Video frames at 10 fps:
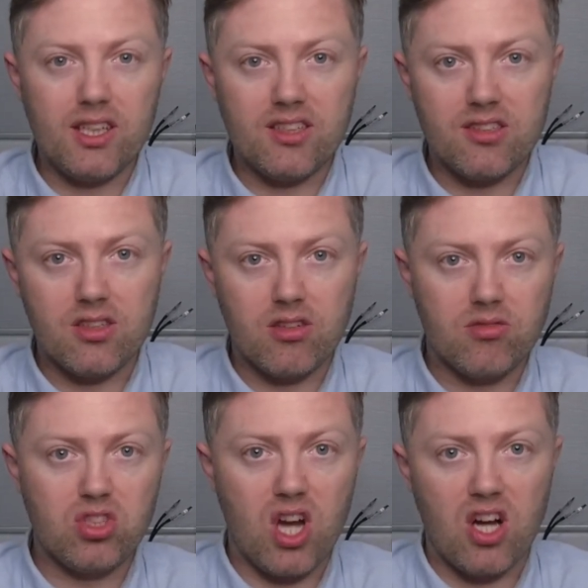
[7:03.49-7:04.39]
decent
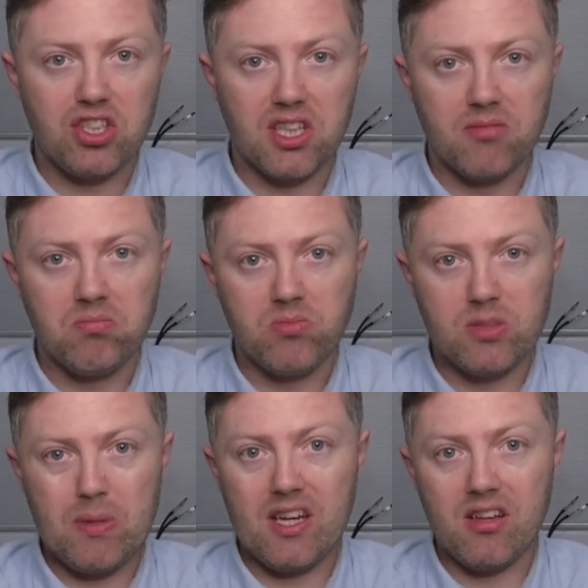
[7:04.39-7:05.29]
charging
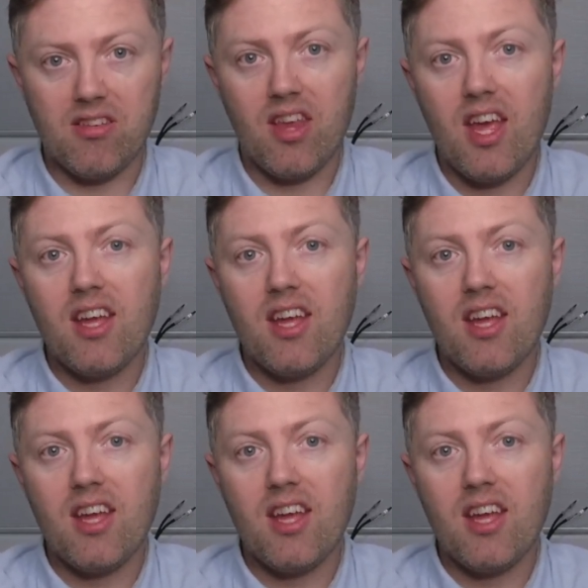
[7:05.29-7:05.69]
speeds,